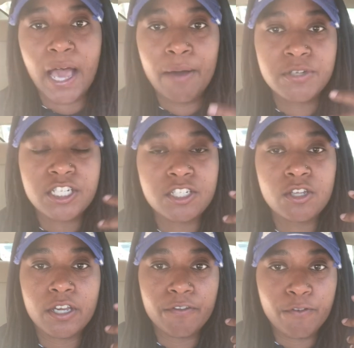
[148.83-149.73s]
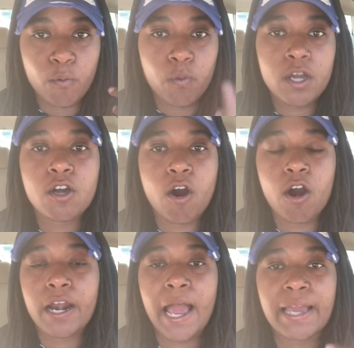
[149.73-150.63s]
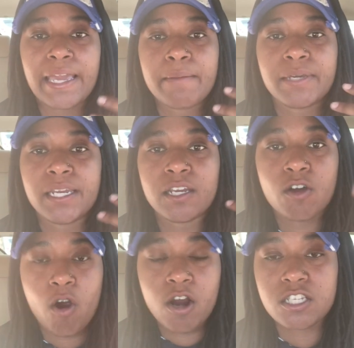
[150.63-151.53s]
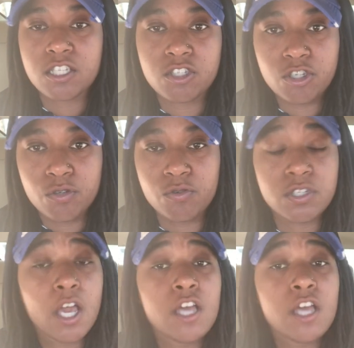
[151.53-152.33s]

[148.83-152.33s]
I was just looking for one card. I kept getting cards in twos.